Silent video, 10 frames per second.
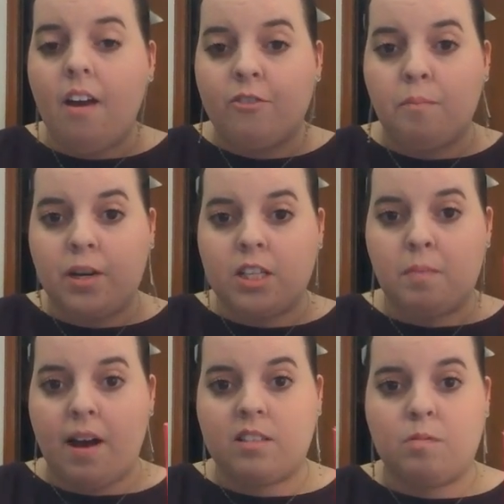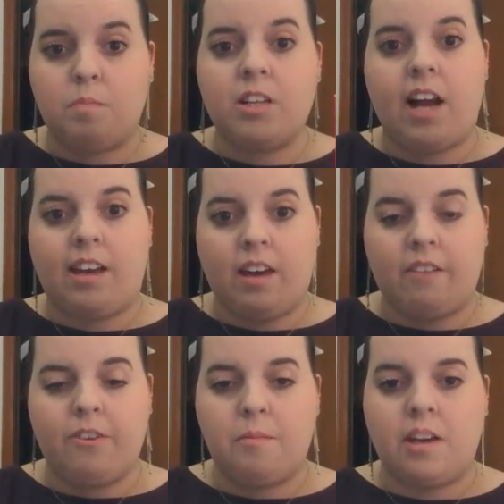from Birchbox with my tracking
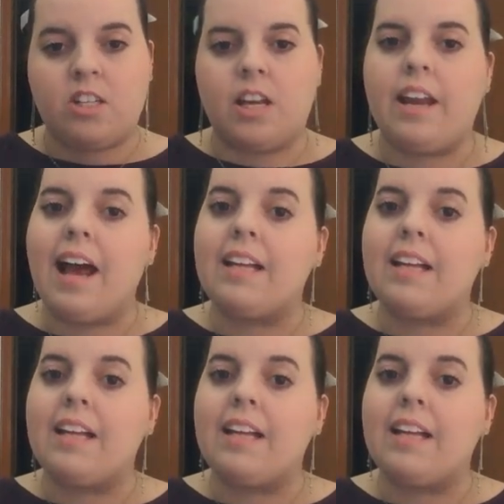information.